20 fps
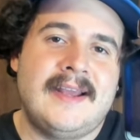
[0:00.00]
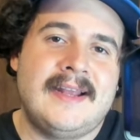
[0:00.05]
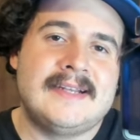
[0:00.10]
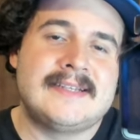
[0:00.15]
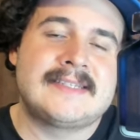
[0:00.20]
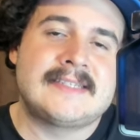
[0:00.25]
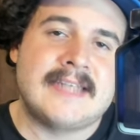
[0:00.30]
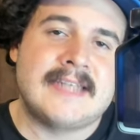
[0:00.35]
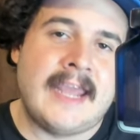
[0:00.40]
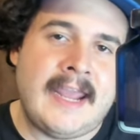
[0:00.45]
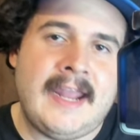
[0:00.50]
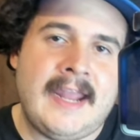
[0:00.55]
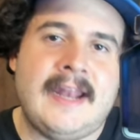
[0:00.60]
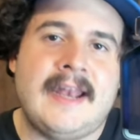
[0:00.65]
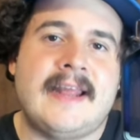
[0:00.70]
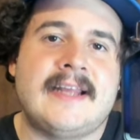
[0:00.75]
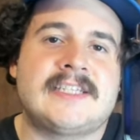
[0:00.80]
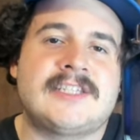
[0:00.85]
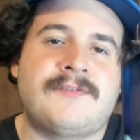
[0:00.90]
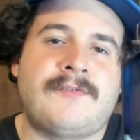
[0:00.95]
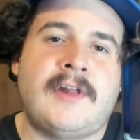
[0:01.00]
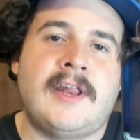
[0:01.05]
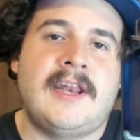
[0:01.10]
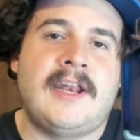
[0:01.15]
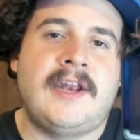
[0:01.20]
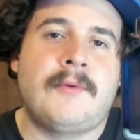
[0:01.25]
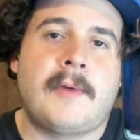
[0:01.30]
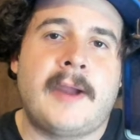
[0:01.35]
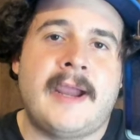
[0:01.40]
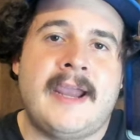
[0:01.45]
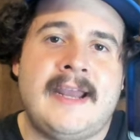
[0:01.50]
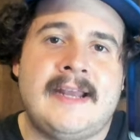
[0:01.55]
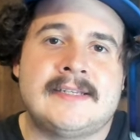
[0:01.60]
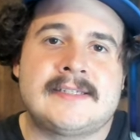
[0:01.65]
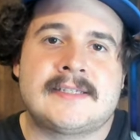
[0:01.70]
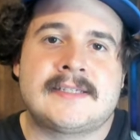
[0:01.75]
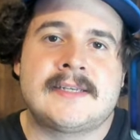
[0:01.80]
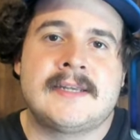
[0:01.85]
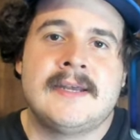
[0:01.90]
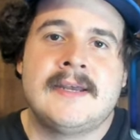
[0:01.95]
insane Xfinity
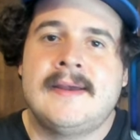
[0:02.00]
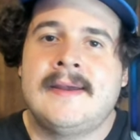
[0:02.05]
race,